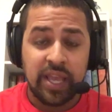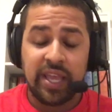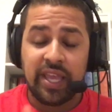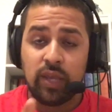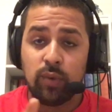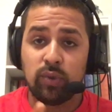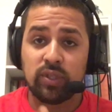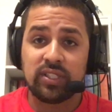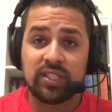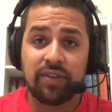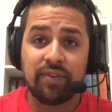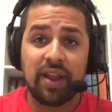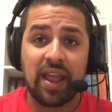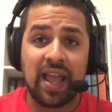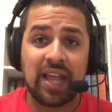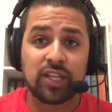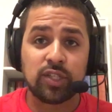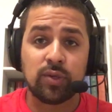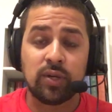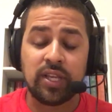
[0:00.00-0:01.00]
He was never
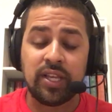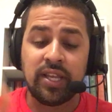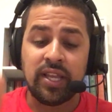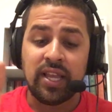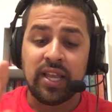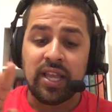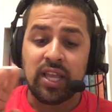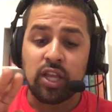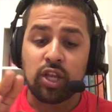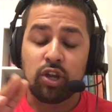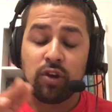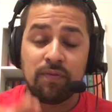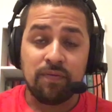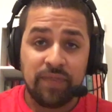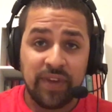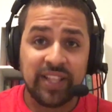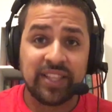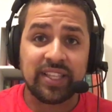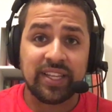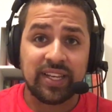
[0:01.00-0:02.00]
actually
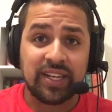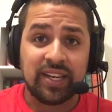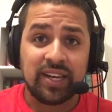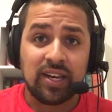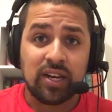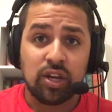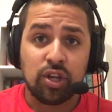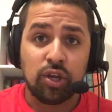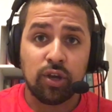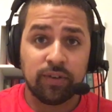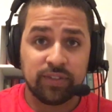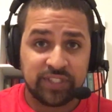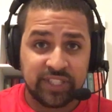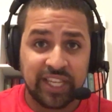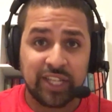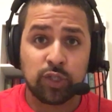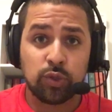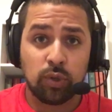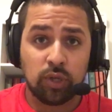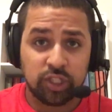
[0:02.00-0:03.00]
convicted of
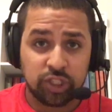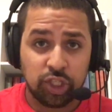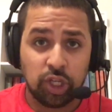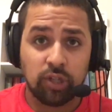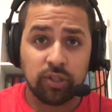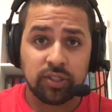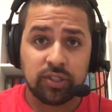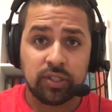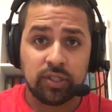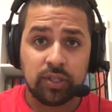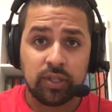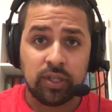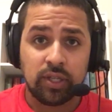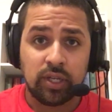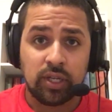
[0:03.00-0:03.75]
sexual assault.